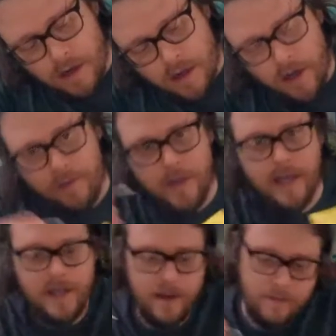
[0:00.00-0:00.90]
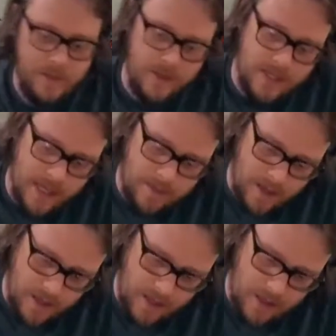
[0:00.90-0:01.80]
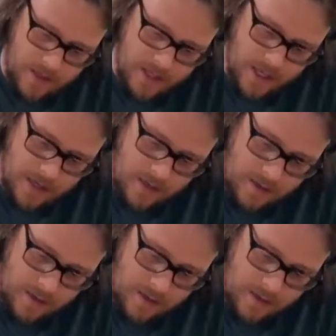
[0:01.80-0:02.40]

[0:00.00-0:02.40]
on, and then do the same thing on the other side.